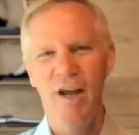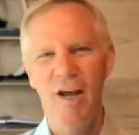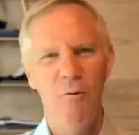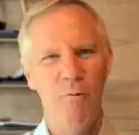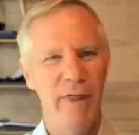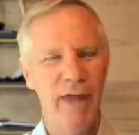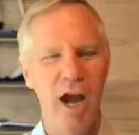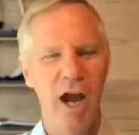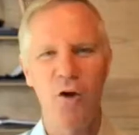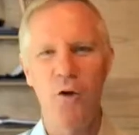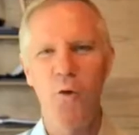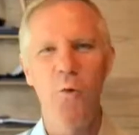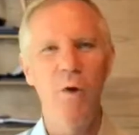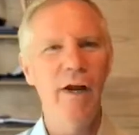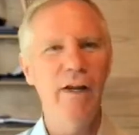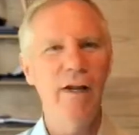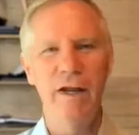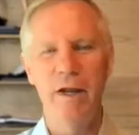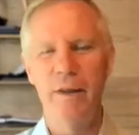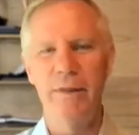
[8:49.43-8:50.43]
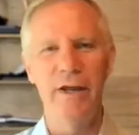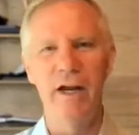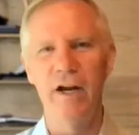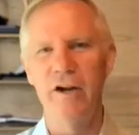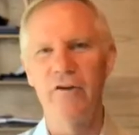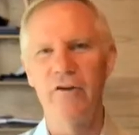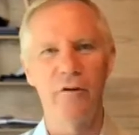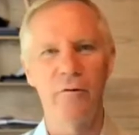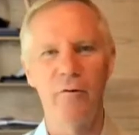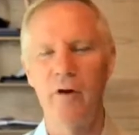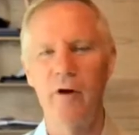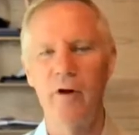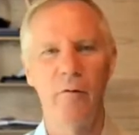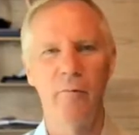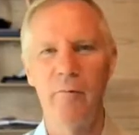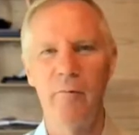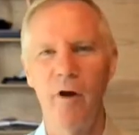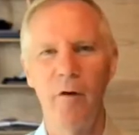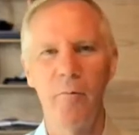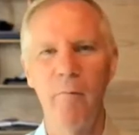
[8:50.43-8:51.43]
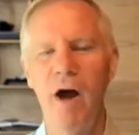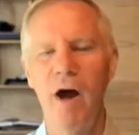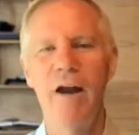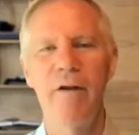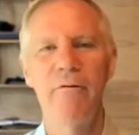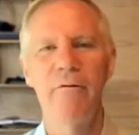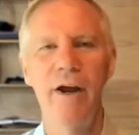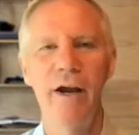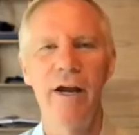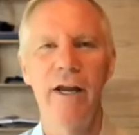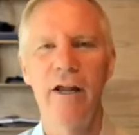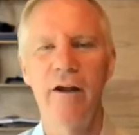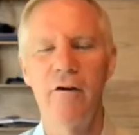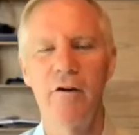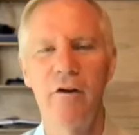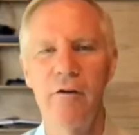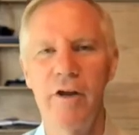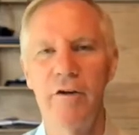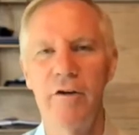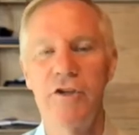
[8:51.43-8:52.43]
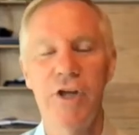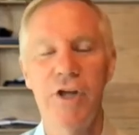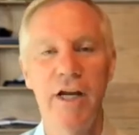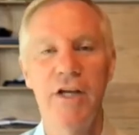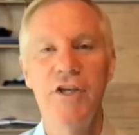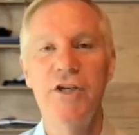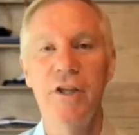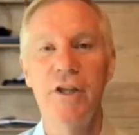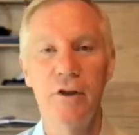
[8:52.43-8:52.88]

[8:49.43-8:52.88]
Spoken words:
with how quickly things are modifying it or, changing in